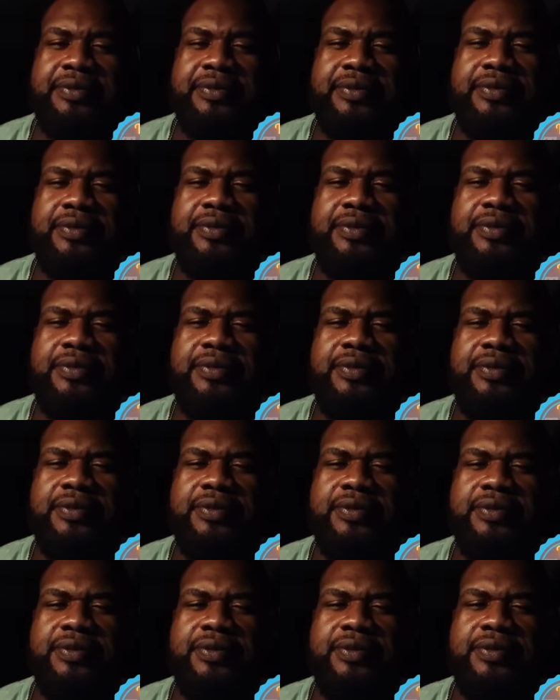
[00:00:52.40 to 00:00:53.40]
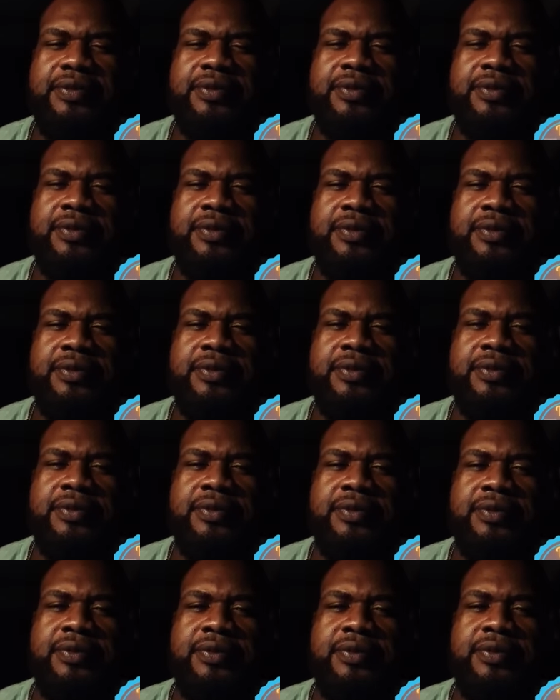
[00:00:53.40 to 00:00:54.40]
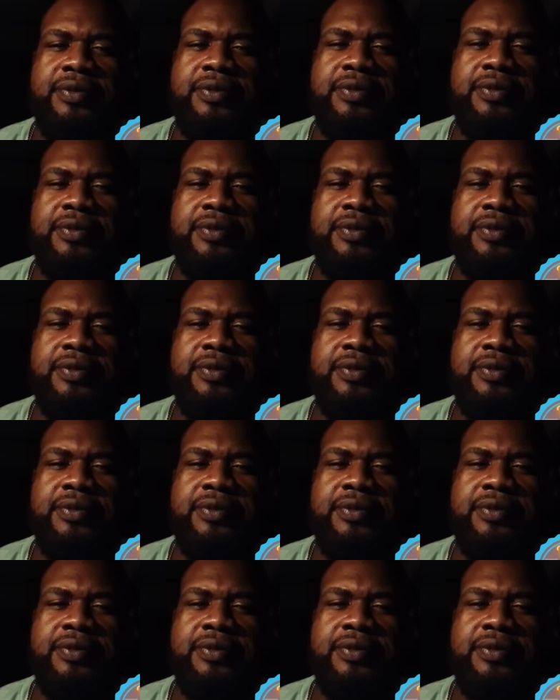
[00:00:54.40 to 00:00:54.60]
[no speech]